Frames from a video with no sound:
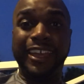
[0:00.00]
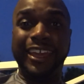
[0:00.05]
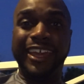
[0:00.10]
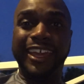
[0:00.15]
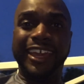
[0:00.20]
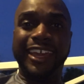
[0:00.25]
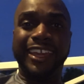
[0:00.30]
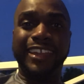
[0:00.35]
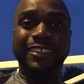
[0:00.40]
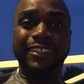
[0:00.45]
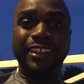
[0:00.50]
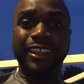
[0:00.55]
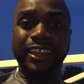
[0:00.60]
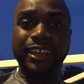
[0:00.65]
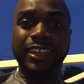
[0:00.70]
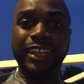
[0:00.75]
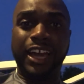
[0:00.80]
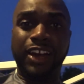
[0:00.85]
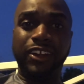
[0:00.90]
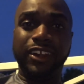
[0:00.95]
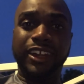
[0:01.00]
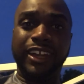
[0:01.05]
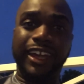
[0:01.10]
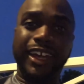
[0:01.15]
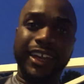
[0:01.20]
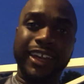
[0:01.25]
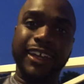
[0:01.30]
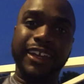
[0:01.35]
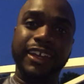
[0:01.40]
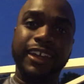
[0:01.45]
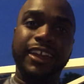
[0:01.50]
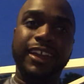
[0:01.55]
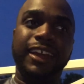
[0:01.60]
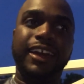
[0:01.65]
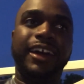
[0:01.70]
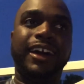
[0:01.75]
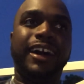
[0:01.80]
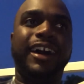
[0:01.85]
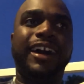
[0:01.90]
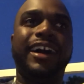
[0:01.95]
And then not only that,
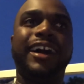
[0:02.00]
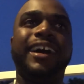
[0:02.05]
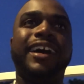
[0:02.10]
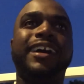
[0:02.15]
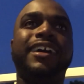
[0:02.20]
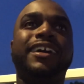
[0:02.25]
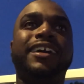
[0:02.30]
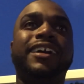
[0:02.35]
I